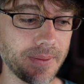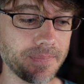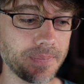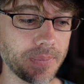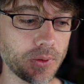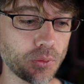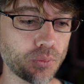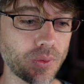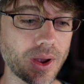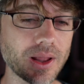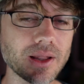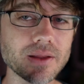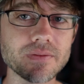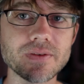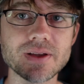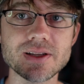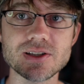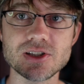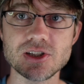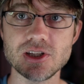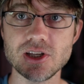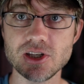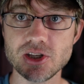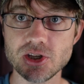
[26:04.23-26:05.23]
relevant
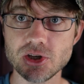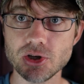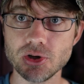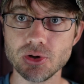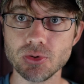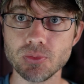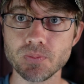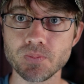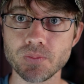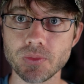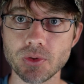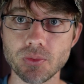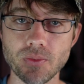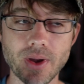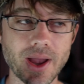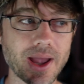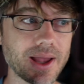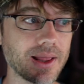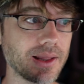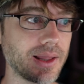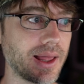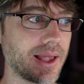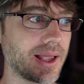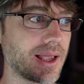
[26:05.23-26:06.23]
to you,
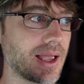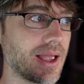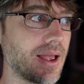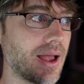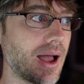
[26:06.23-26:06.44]
right? Like